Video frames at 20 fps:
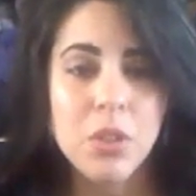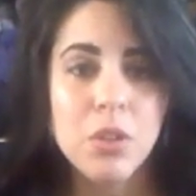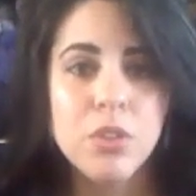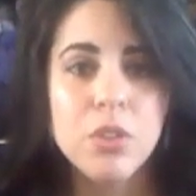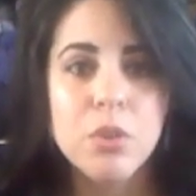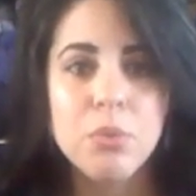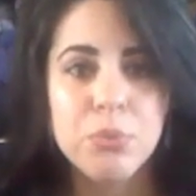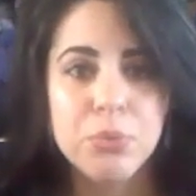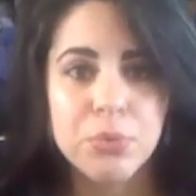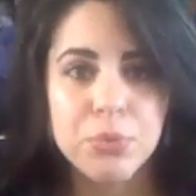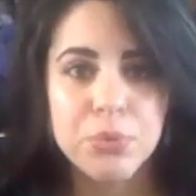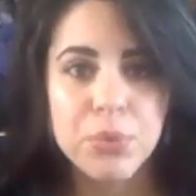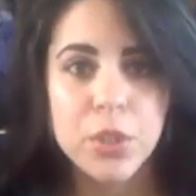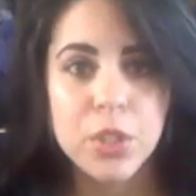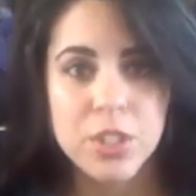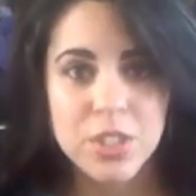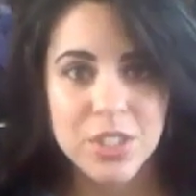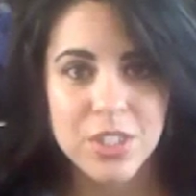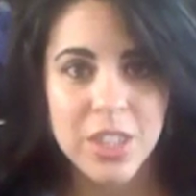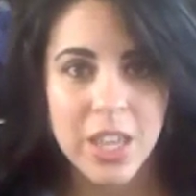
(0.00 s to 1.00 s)
the
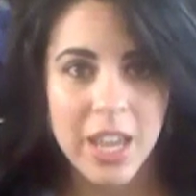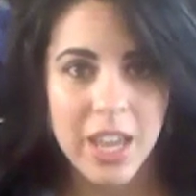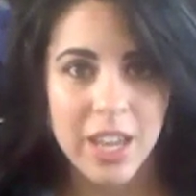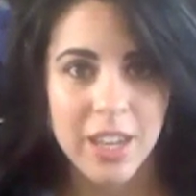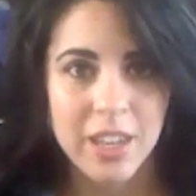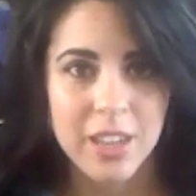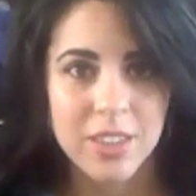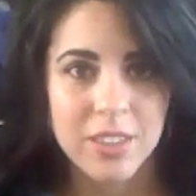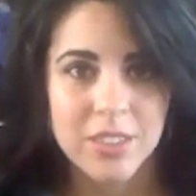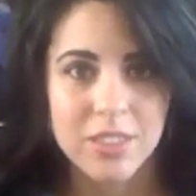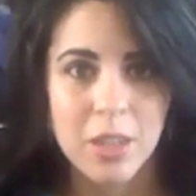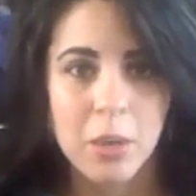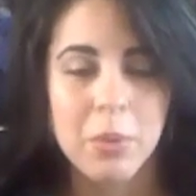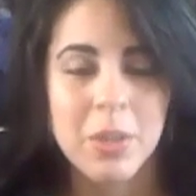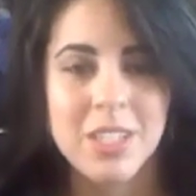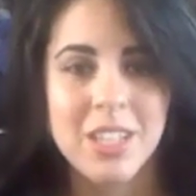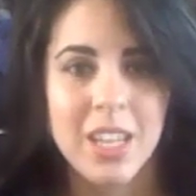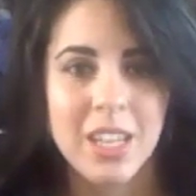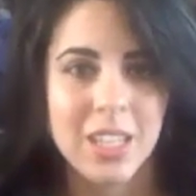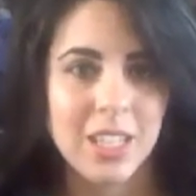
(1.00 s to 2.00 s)
first thing that we
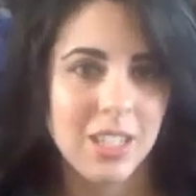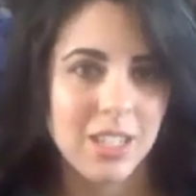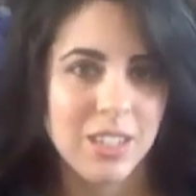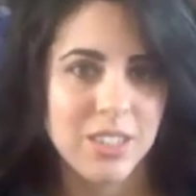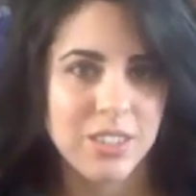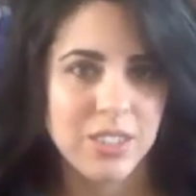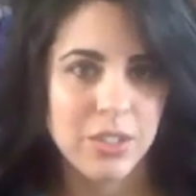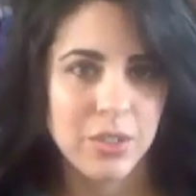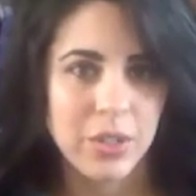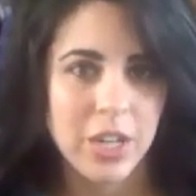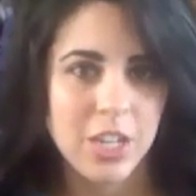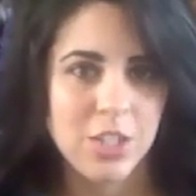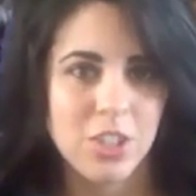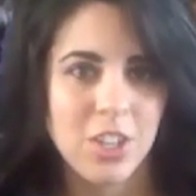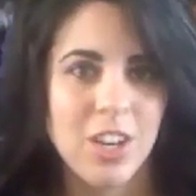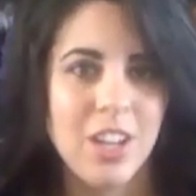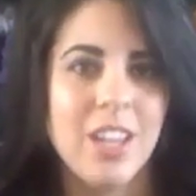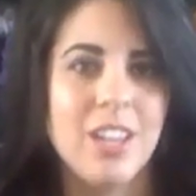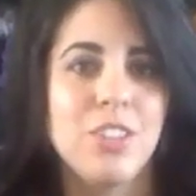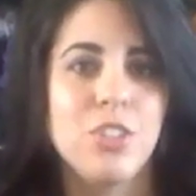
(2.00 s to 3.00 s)
take into
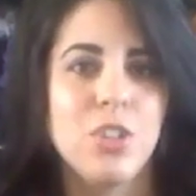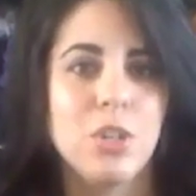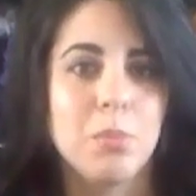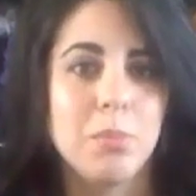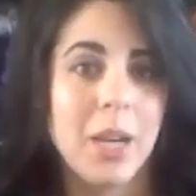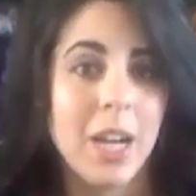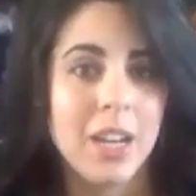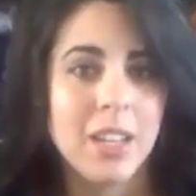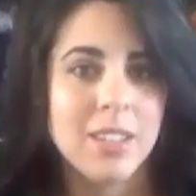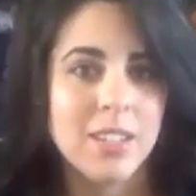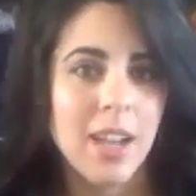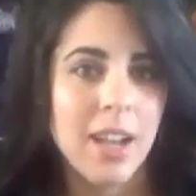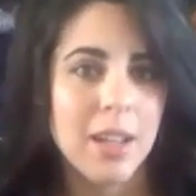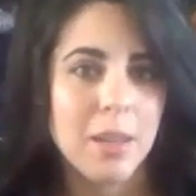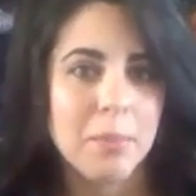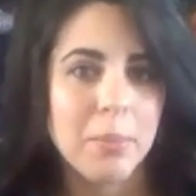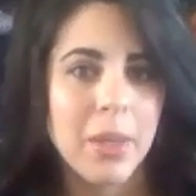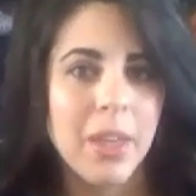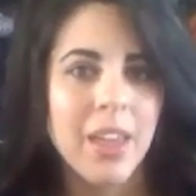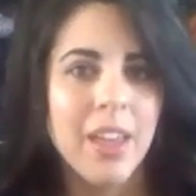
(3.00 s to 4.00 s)
consideration is your body
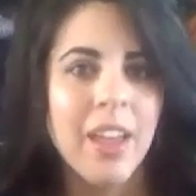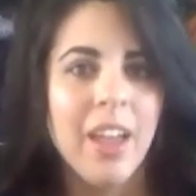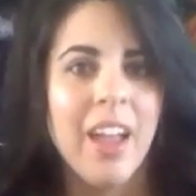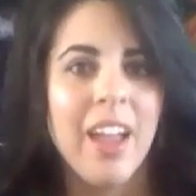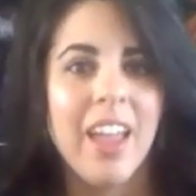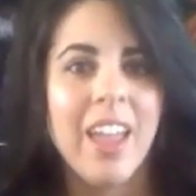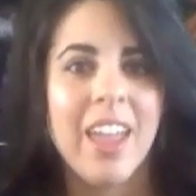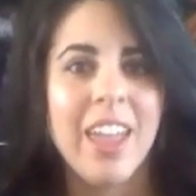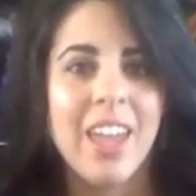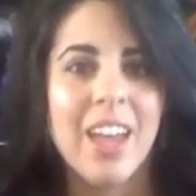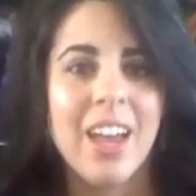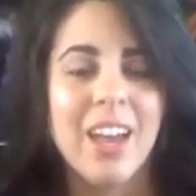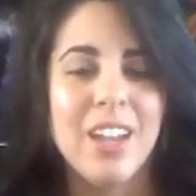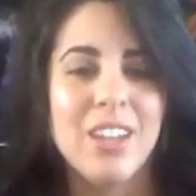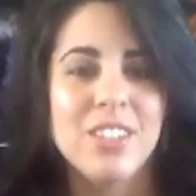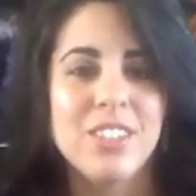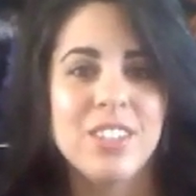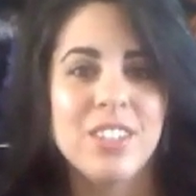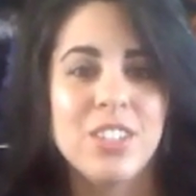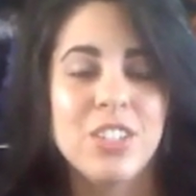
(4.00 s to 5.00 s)
type,
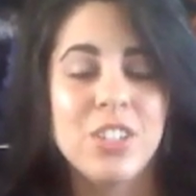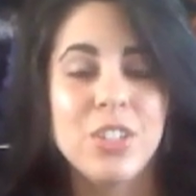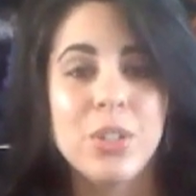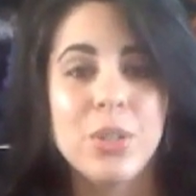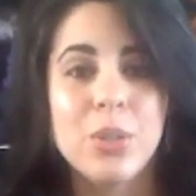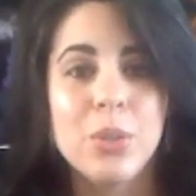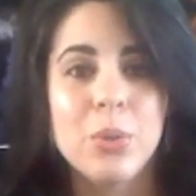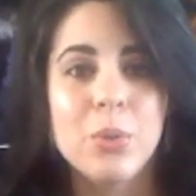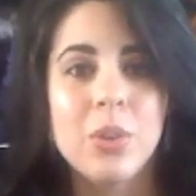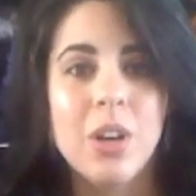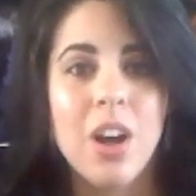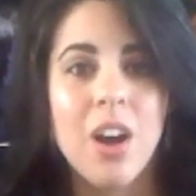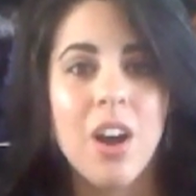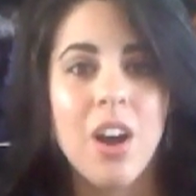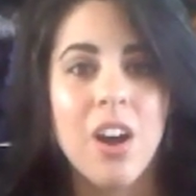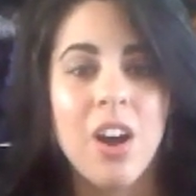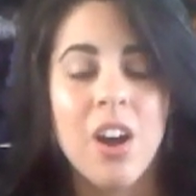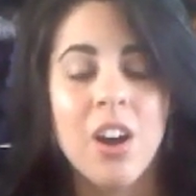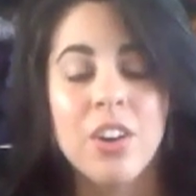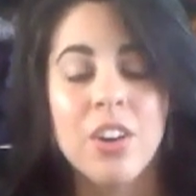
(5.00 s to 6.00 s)
and you
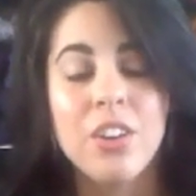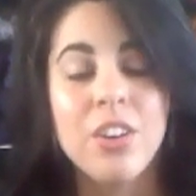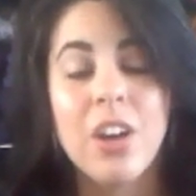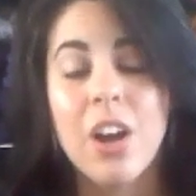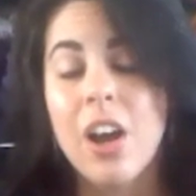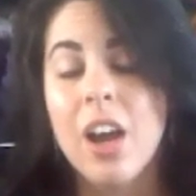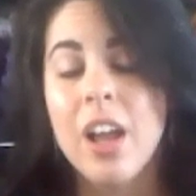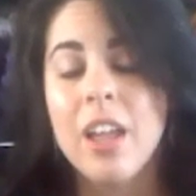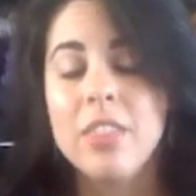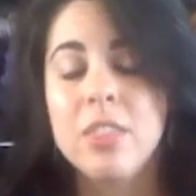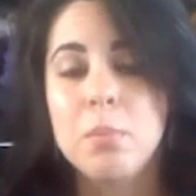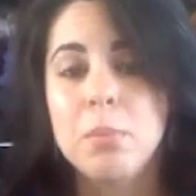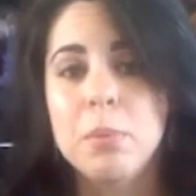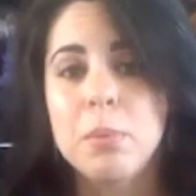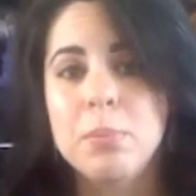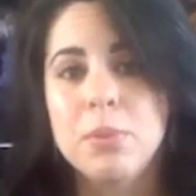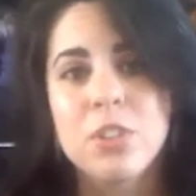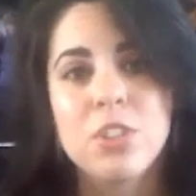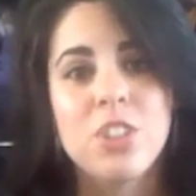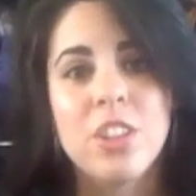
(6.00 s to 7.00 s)
are not the
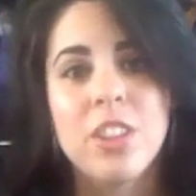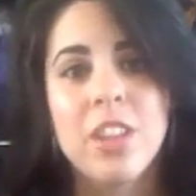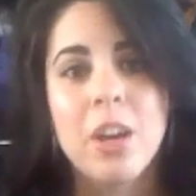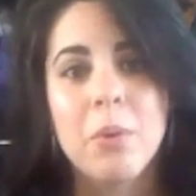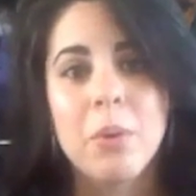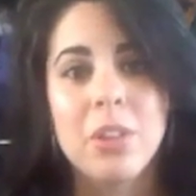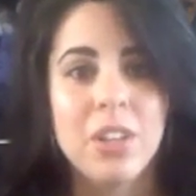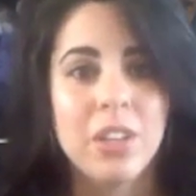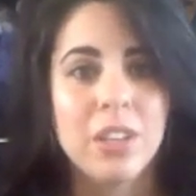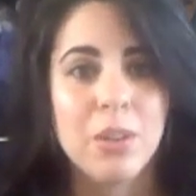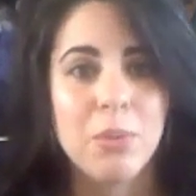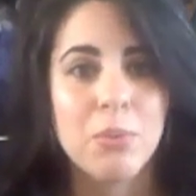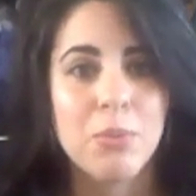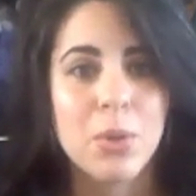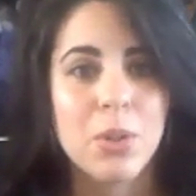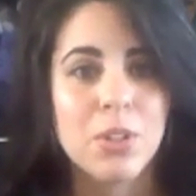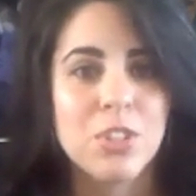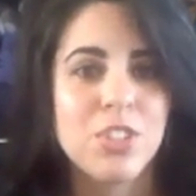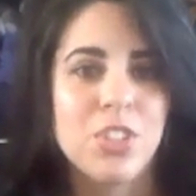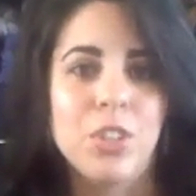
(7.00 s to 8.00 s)
proportion that we're looking
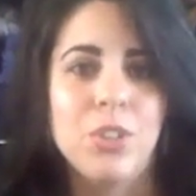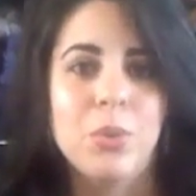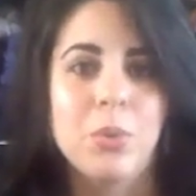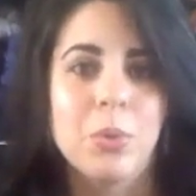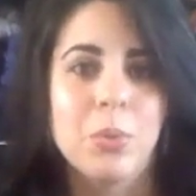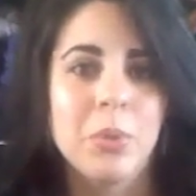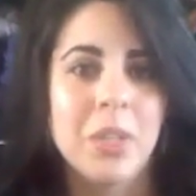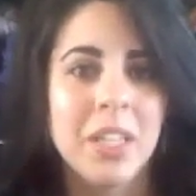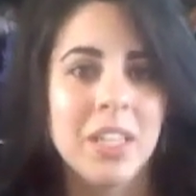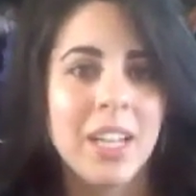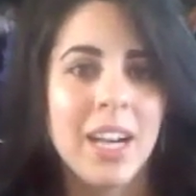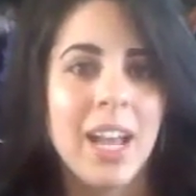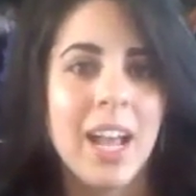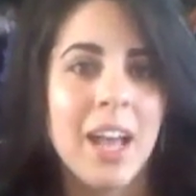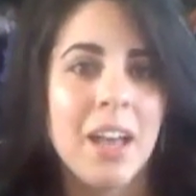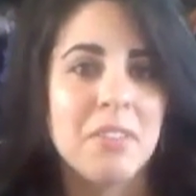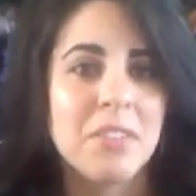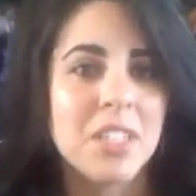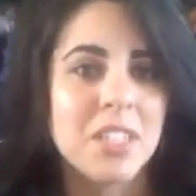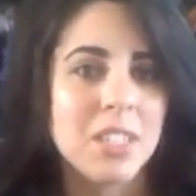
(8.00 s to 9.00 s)
for, so you were really going to
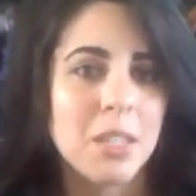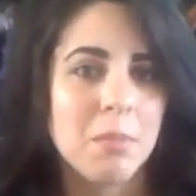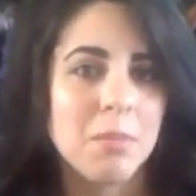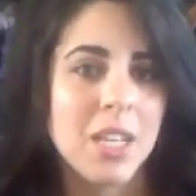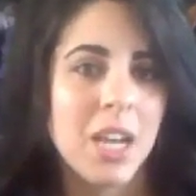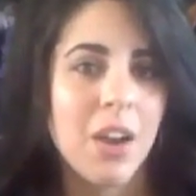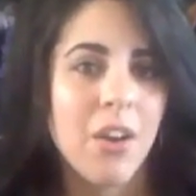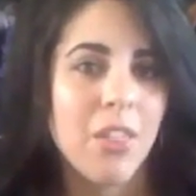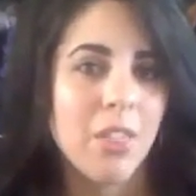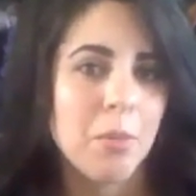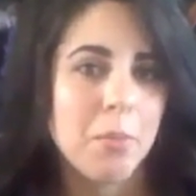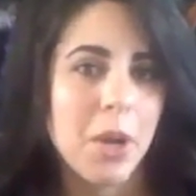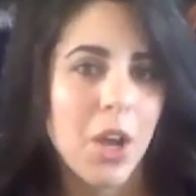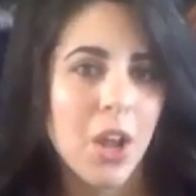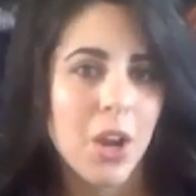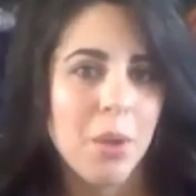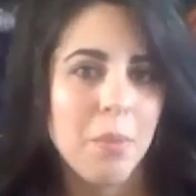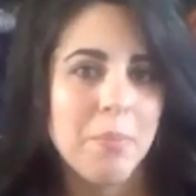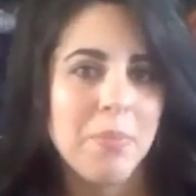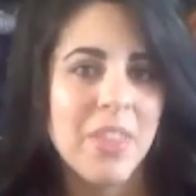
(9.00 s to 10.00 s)
have to slim down on the
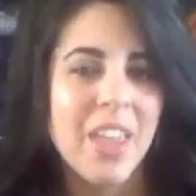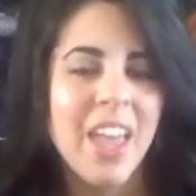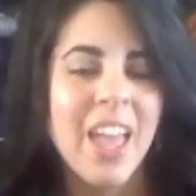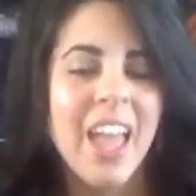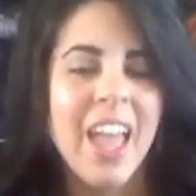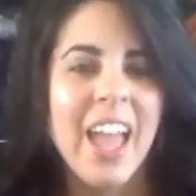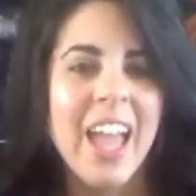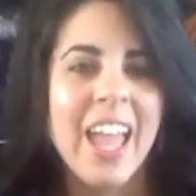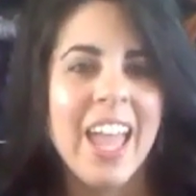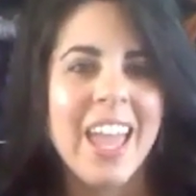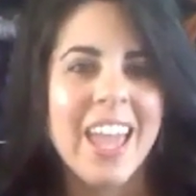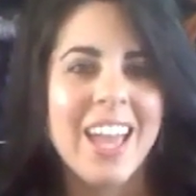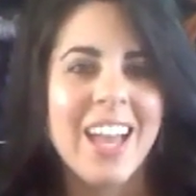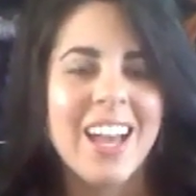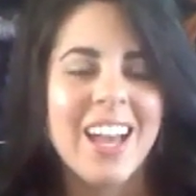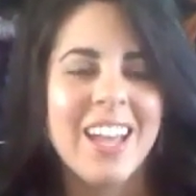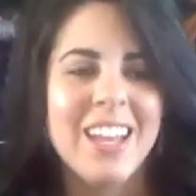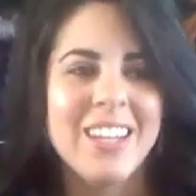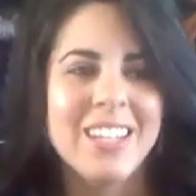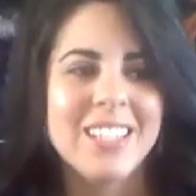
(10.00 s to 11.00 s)
bottom.
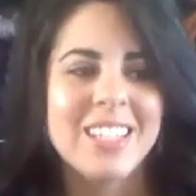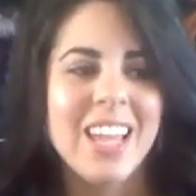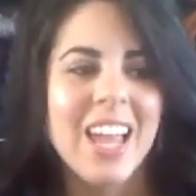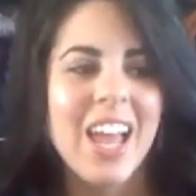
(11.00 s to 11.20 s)
And